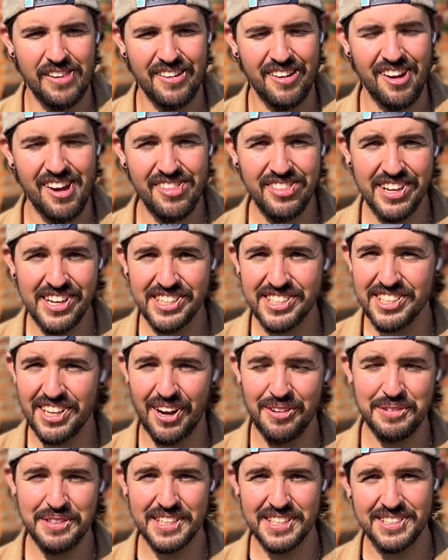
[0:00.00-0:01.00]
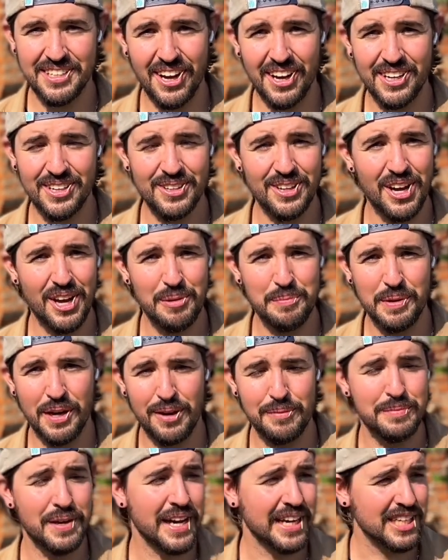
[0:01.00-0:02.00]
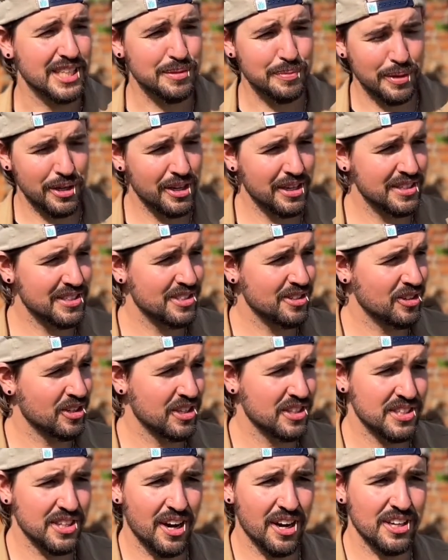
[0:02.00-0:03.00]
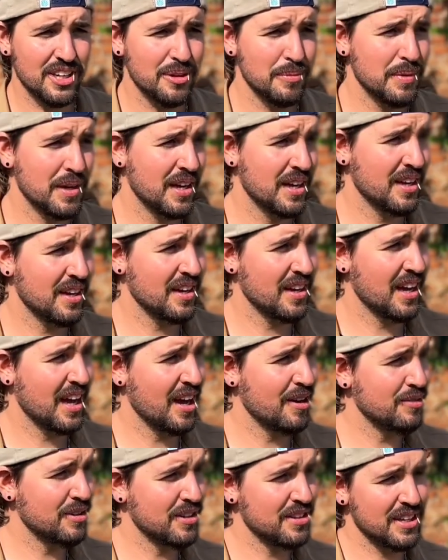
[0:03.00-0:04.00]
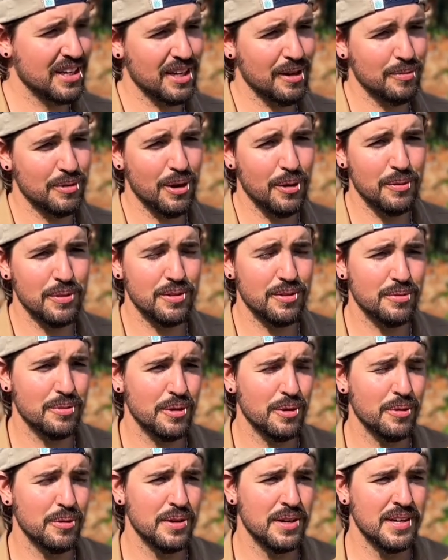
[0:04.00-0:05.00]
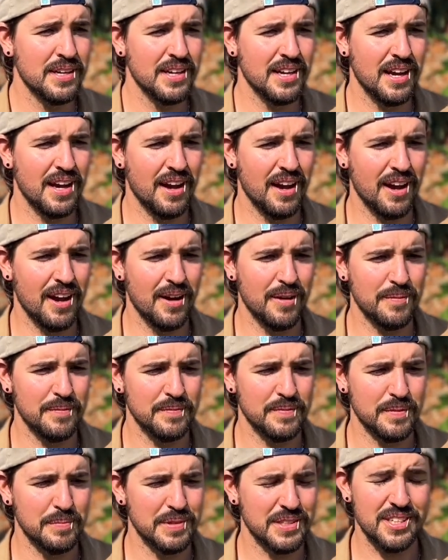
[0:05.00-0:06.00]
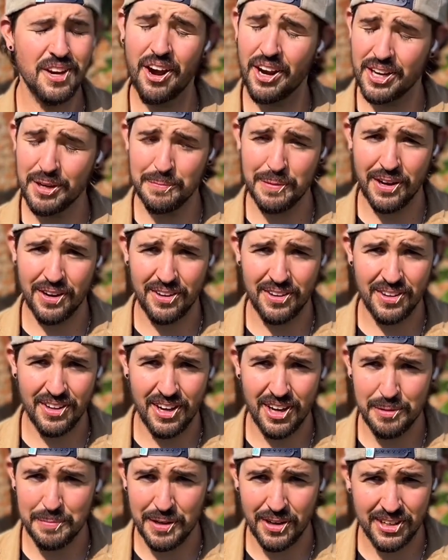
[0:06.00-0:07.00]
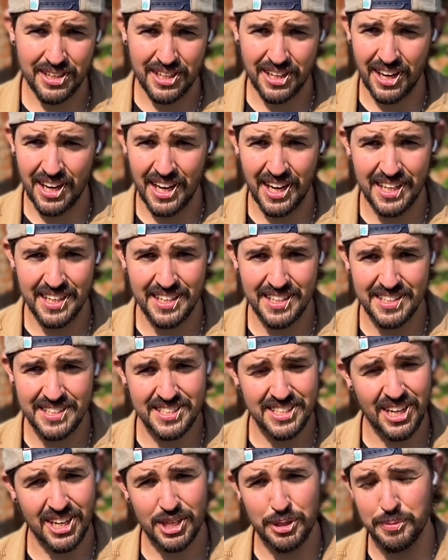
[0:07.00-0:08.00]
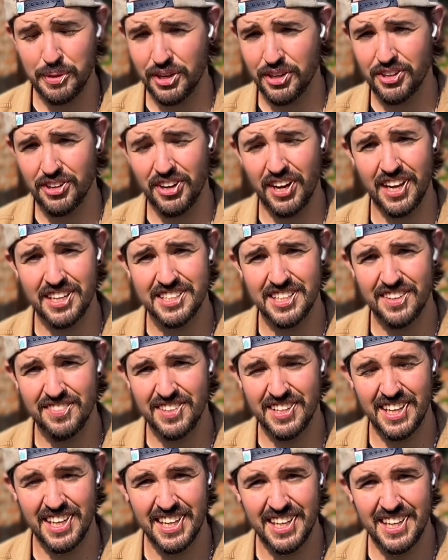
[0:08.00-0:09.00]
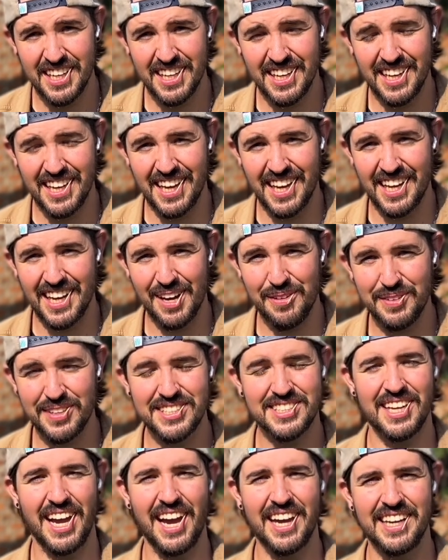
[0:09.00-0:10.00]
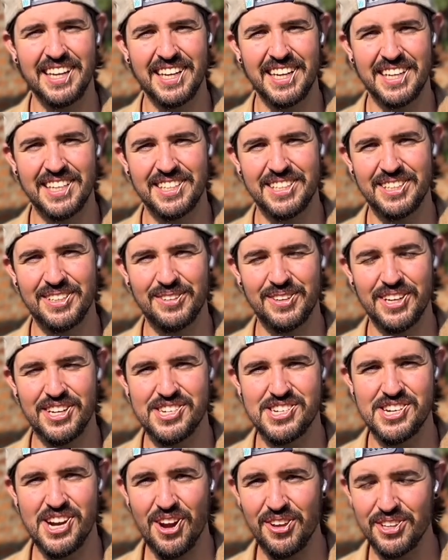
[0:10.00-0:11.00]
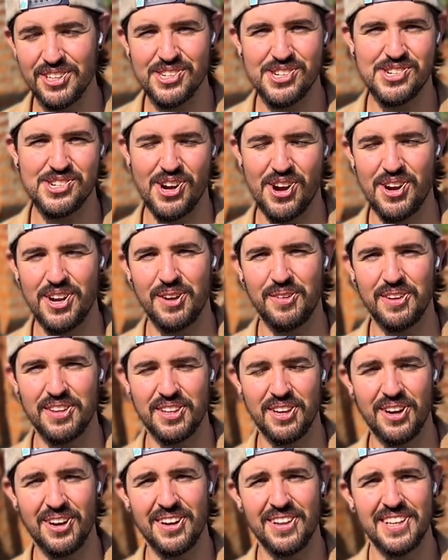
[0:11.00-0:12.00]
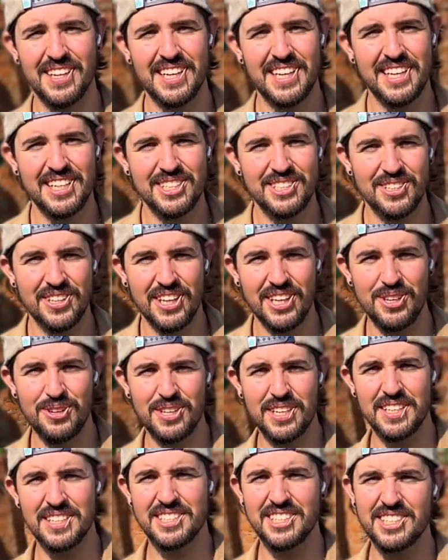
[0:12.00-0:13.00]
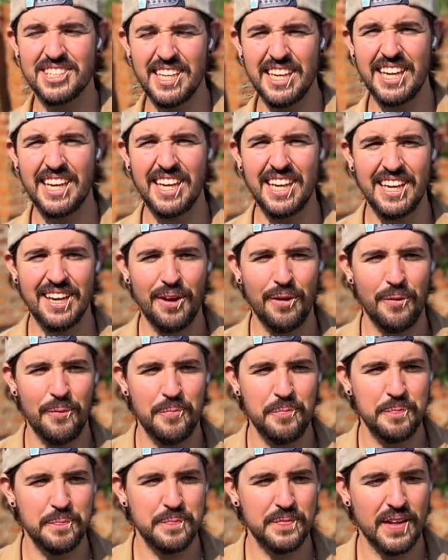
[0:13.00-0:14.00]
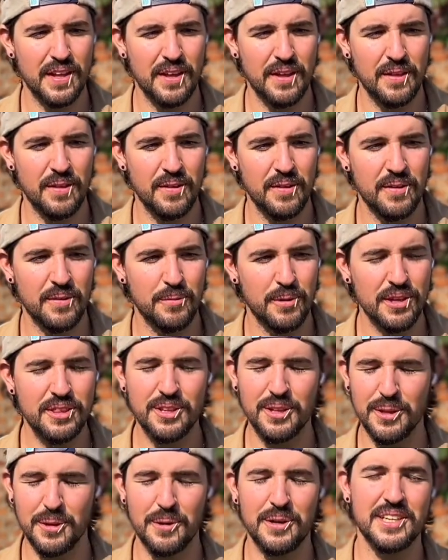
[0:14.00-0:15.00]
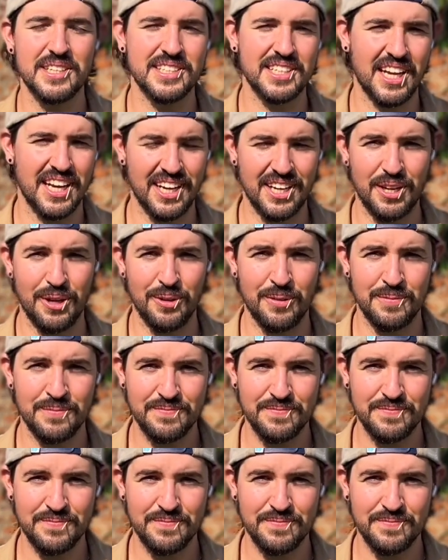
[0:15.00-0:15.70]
On this, I'm going to talk a lot about my experience. I'm going to document everything I'm going through. We're talking about a lot about God, talking about creativity, and I'm excited to share this journey with y'all so that you can see what the Lord is going to do.